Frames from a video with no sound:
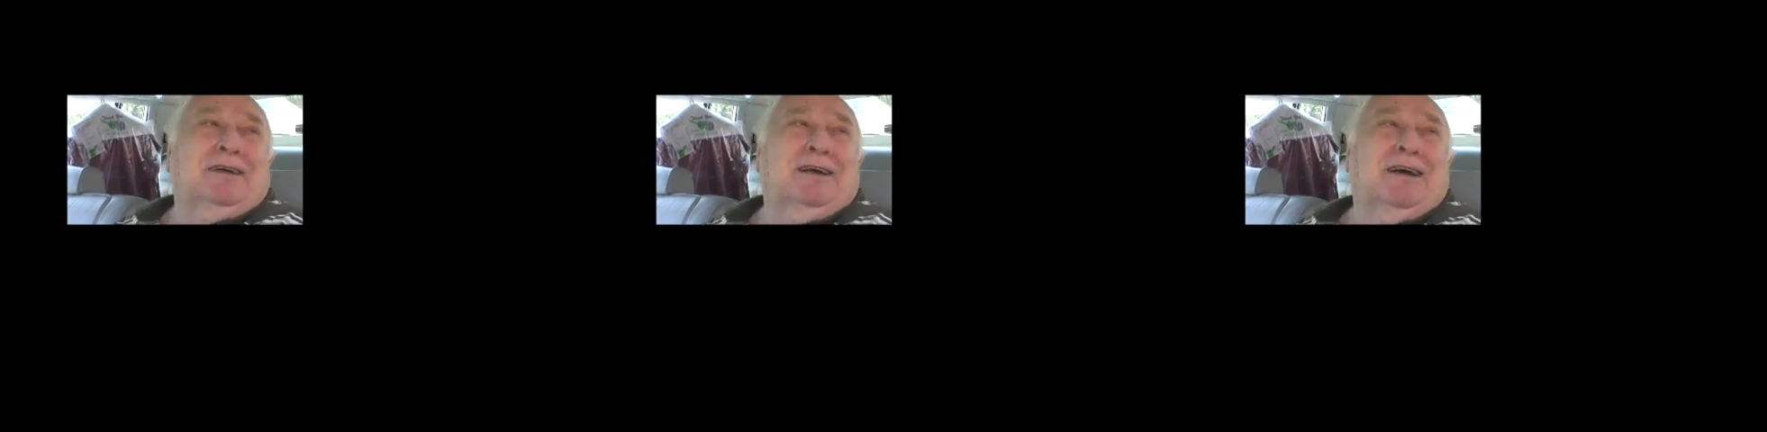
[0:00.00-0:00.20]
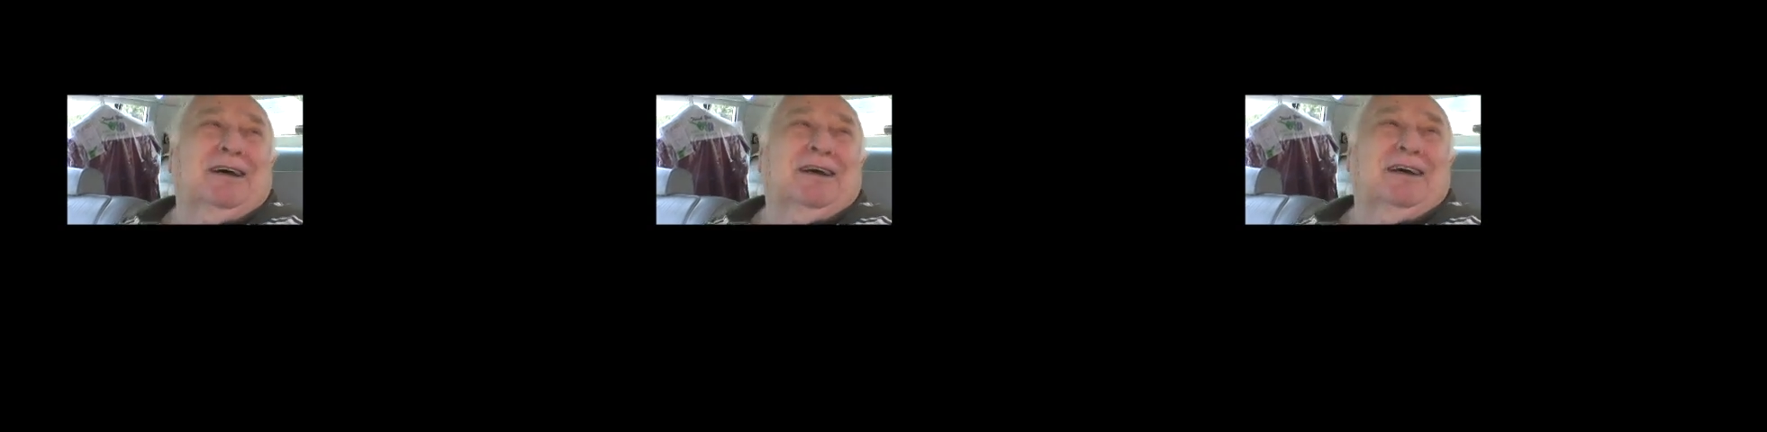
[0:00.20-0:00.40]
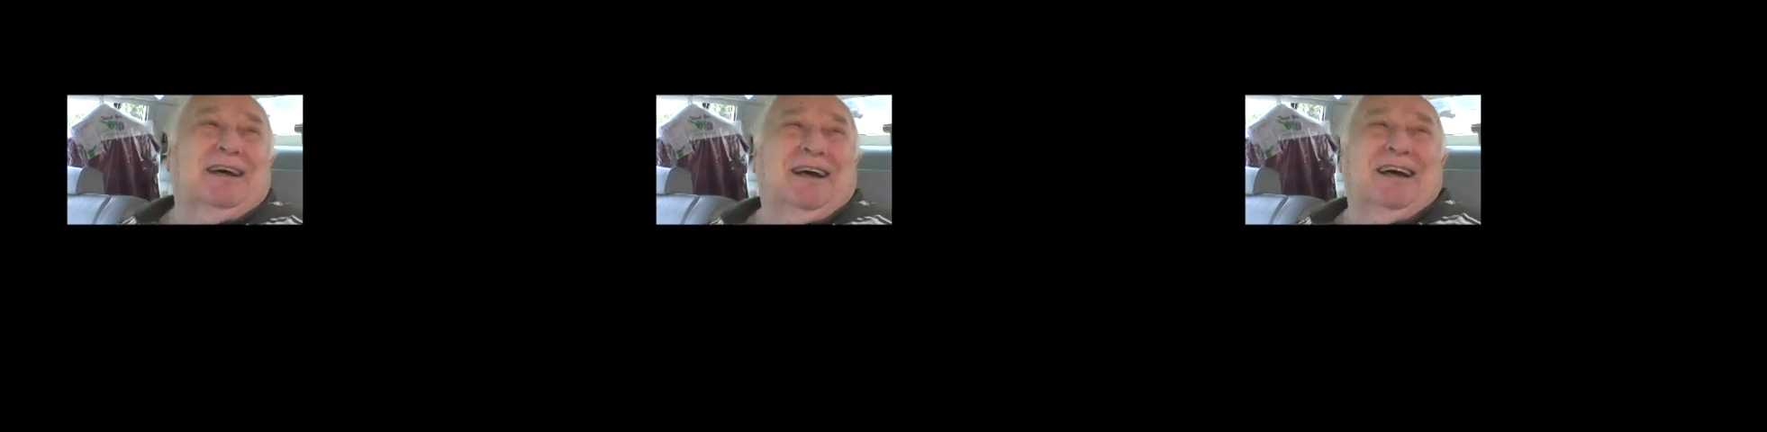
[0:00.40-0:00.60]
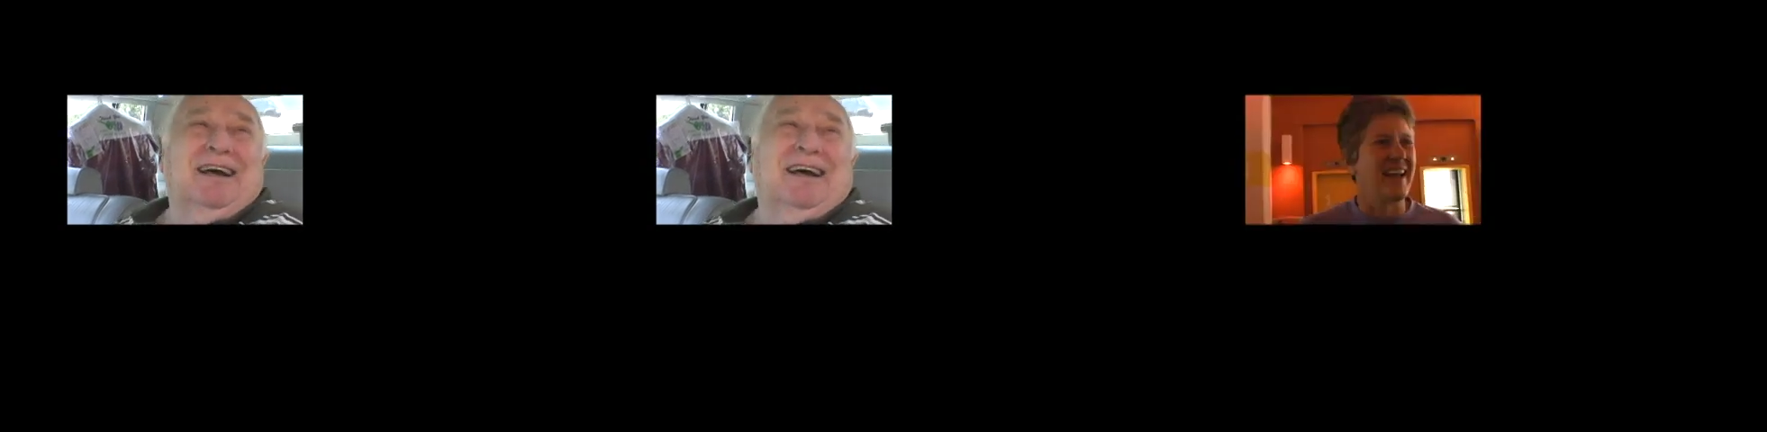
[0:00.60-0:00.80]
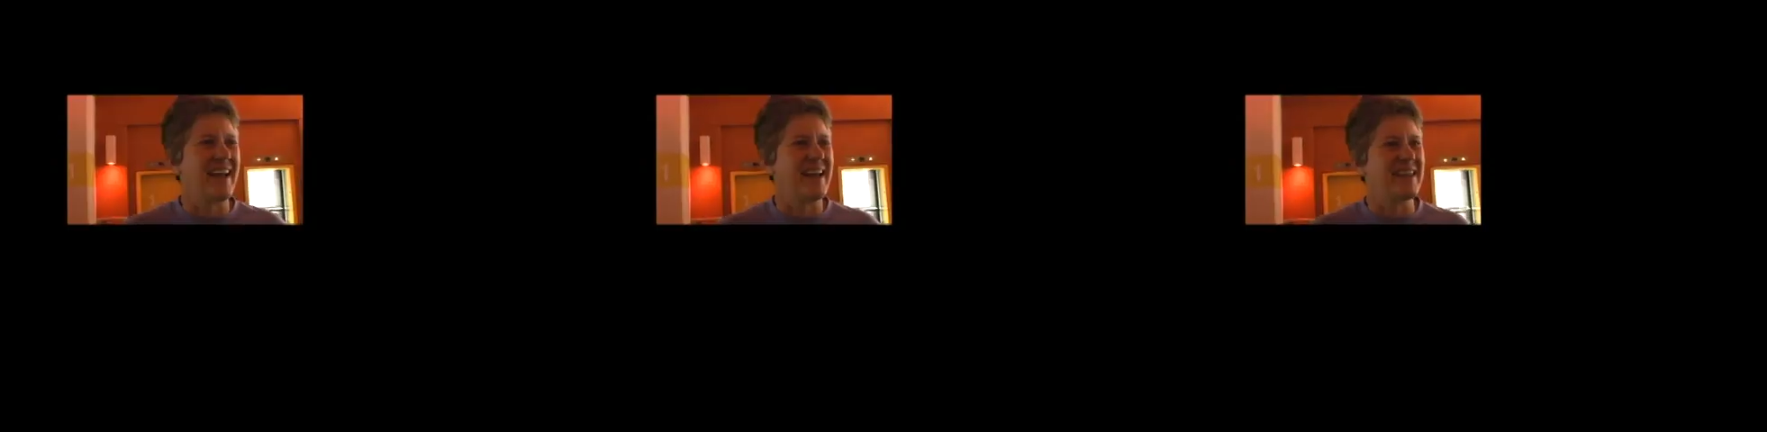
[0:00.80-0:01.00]

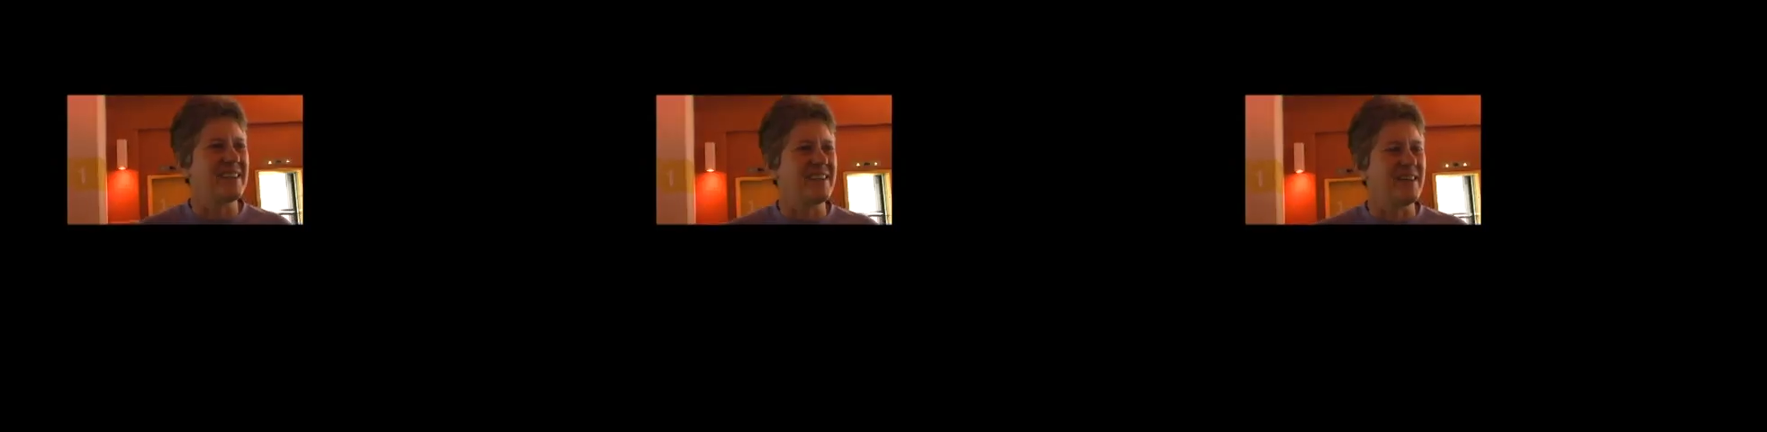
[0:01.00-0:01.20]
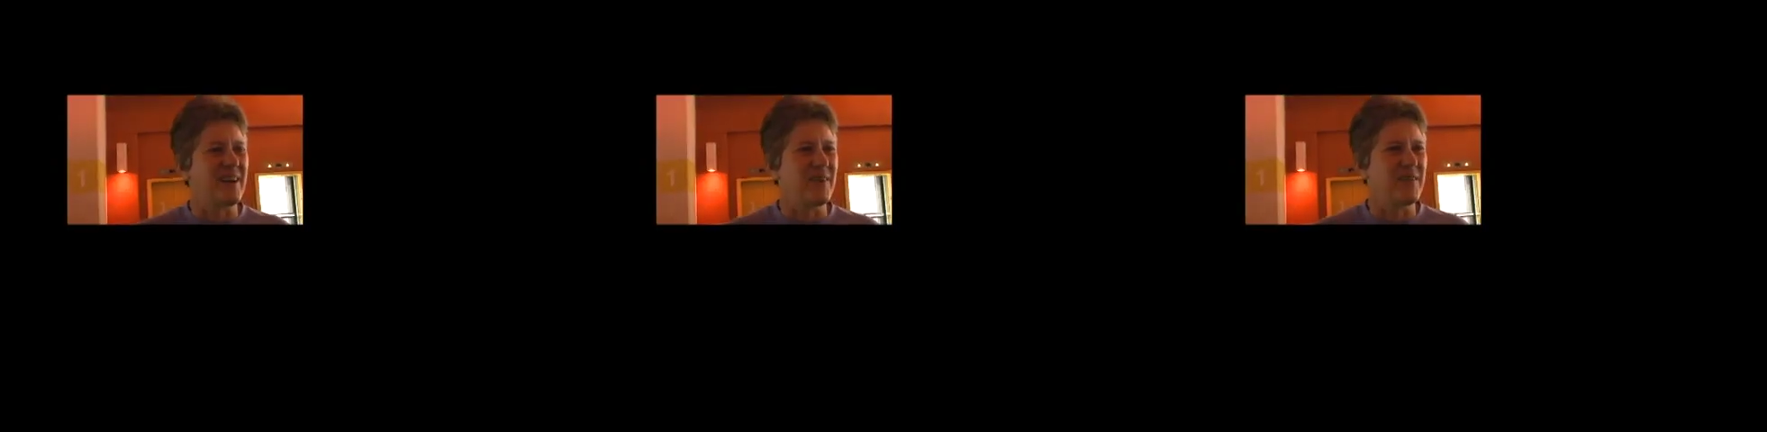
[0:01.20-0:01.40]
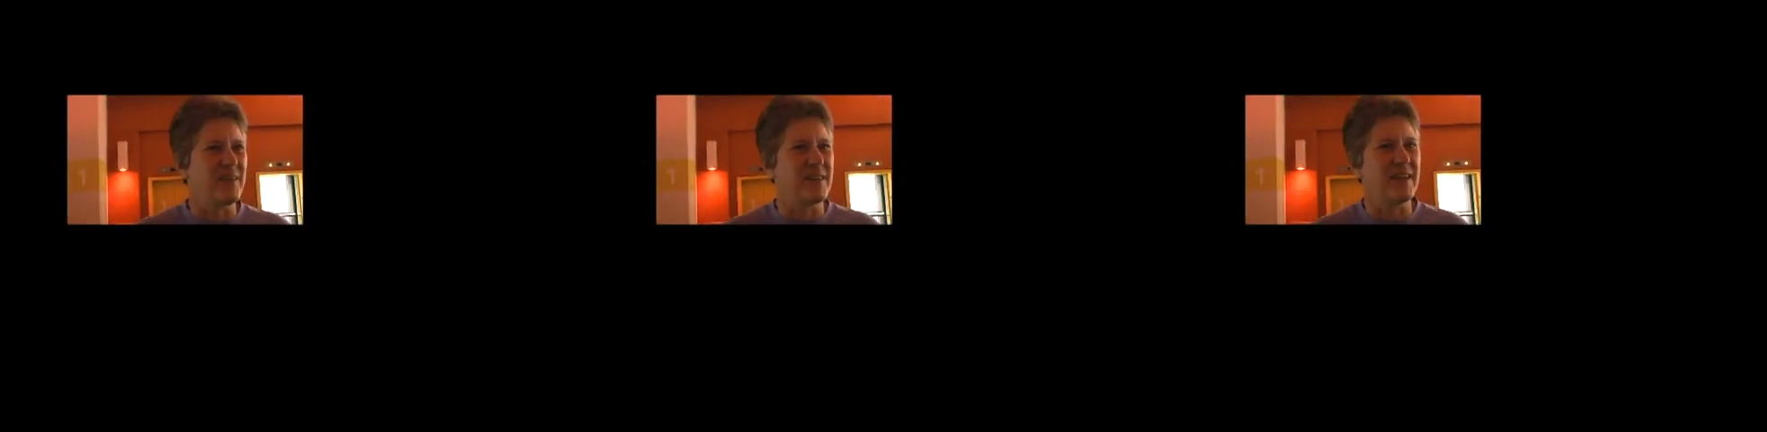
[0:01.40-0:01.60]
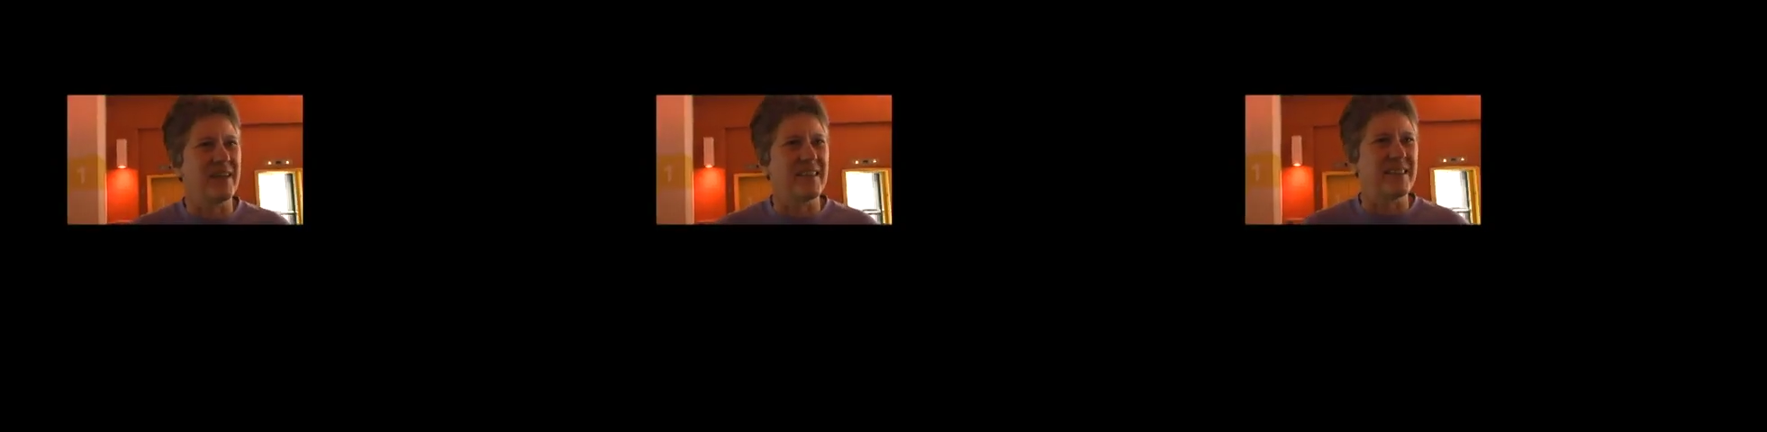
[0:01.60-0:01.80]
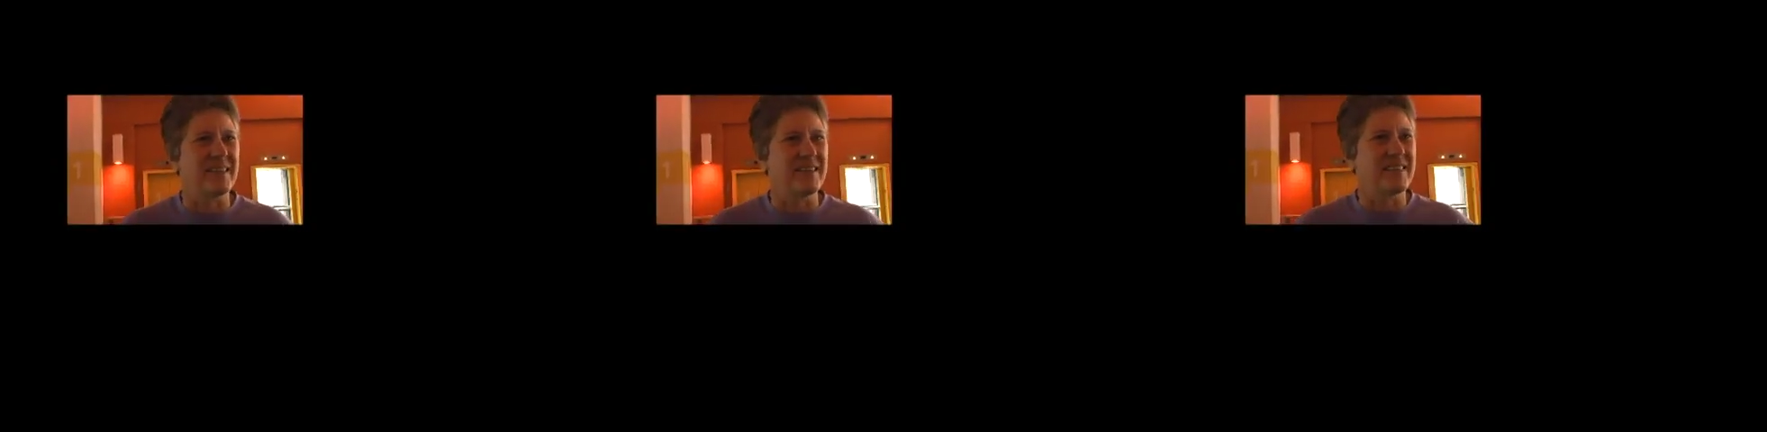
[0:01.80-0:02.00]
and you know, you
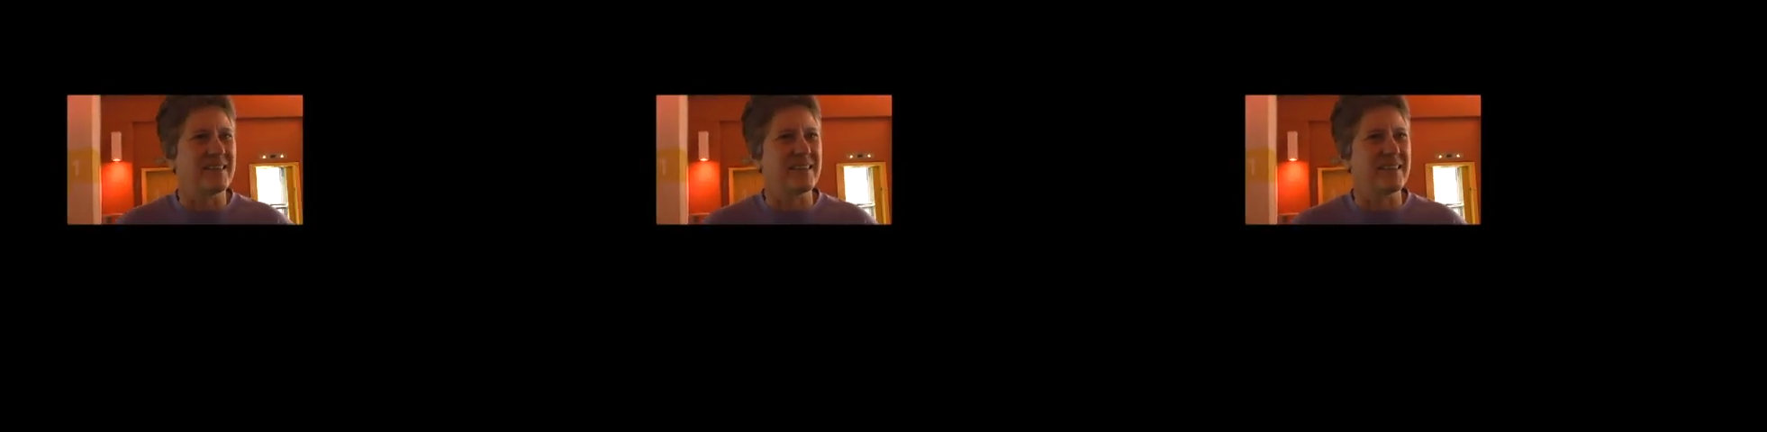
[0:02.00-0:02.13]
get the